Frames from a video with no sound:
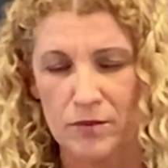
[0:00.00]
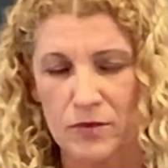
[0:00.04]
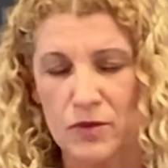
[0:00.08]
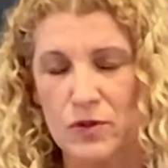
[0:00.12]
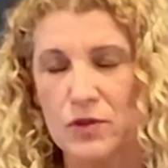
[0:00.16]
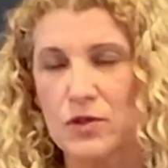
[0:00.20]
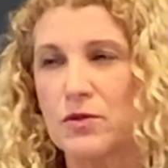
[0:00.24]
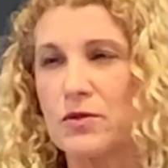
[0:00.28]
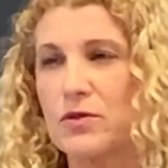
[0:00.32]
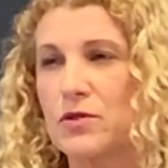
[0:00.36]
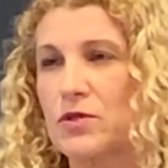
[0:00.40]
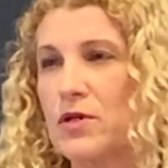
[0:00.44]

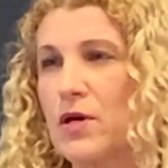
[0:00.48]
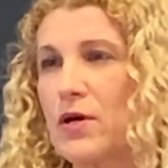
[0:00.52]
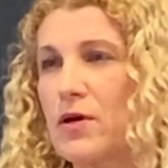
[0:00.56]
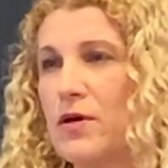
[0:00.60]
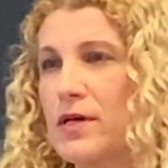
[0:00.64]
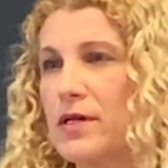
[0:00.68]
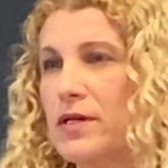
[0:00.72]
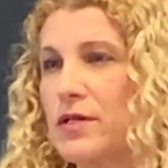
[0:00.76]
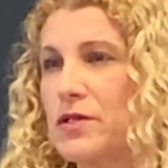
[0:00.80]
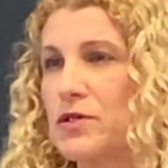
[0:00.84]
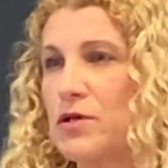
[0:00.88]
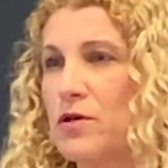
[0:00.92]
So
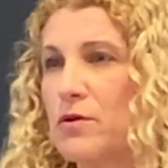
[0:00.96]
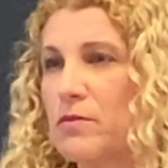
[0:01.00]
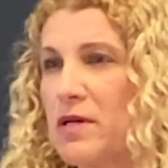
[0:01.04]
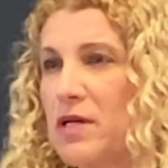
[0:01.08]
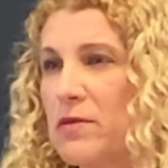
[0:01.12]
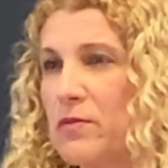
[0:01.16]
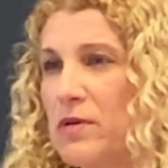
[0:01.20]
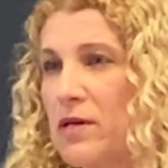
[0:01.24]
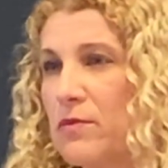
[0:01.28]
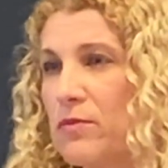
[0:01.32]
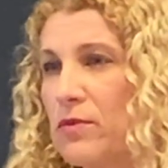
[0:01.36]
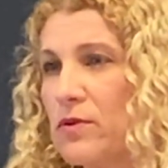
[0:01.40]
sorry. So
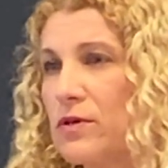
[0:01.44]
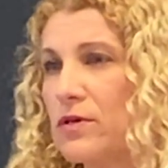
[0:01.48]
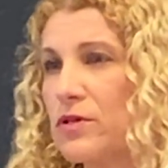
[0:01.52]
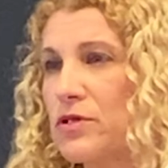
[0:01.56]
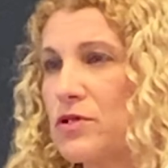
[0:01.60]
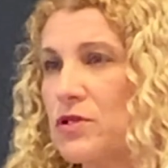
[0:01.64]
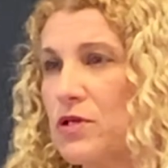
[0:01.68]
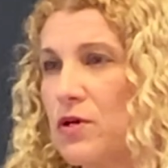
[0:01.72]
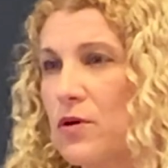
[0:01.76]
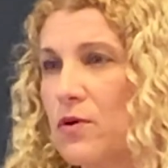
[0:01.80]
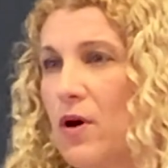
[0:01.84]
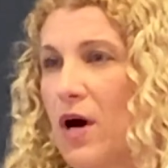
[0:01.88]
many people are
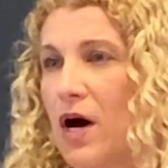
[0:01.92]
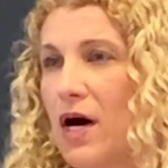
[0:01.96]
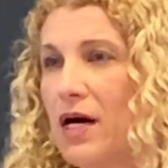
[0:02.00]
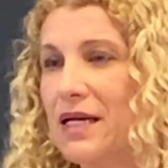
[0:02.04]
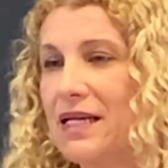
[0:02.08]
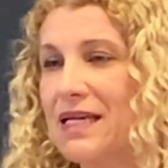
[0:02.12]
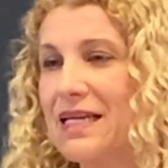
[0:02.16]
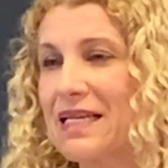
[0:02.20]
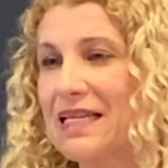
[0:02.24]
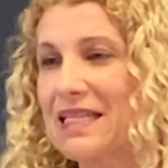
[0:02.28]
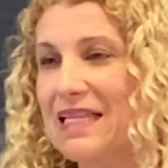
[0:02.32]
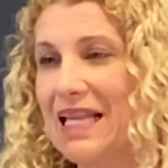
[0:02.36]
so
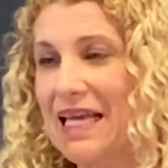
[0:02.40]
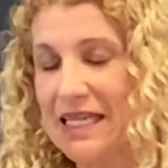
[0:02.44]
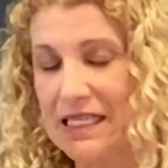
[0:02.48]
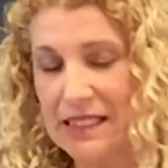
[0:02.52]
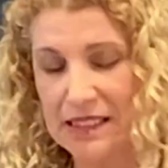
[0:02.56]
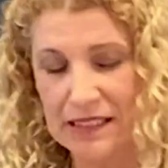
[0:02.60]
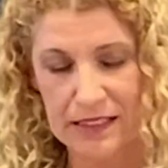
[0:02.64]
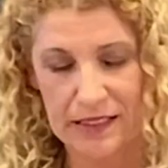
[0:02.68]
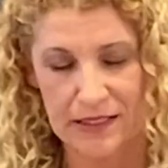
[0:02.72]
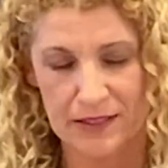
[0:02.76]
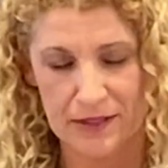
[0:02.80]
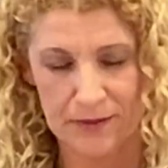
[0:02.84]

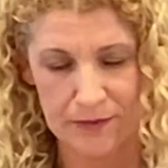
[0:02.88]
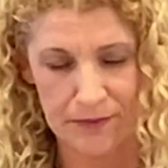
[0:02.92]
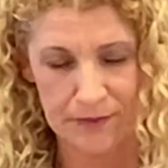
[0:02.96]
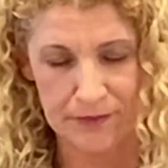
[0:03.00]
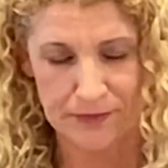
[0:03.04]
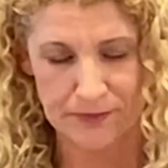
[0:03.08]
unenlightened.